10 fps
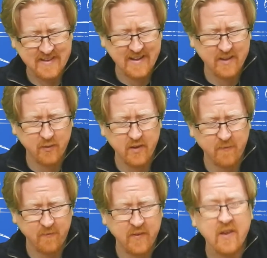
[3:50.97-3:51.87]
I can really
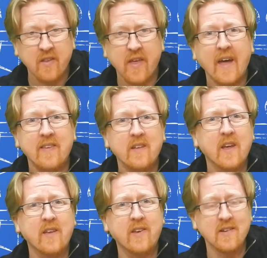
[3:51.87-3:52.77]
feel that. That
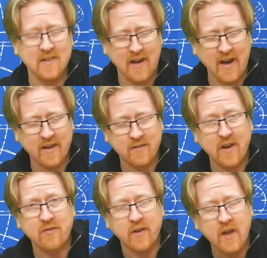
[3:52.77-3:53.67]
takes a lot of
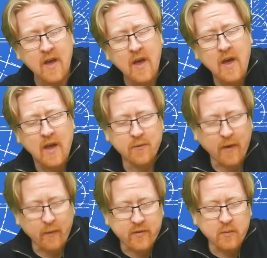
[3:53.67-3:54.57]
effort. And if
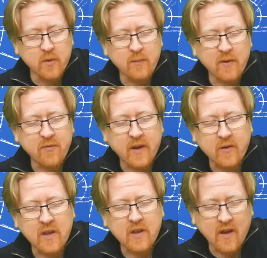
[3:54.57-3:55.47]
I was to move my
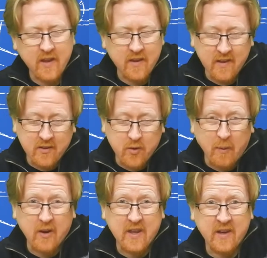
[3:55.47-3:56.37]
finger into
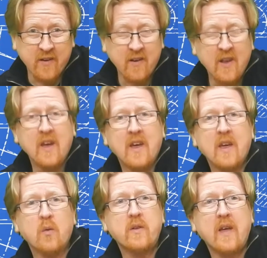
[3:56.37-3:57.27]
about here,
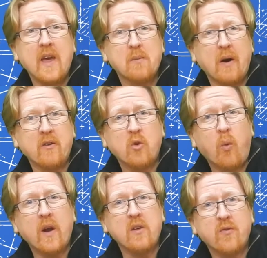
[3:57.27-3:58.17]
it would take about
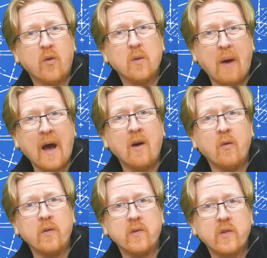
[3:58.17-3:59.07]
24
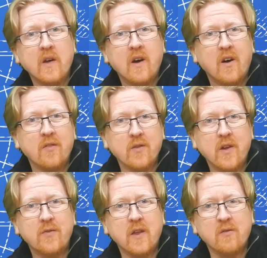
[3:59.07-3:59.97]
pounds of
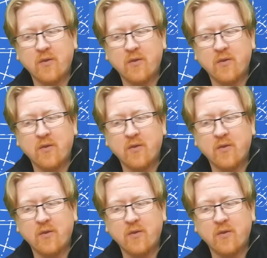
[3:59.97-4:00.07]
lifting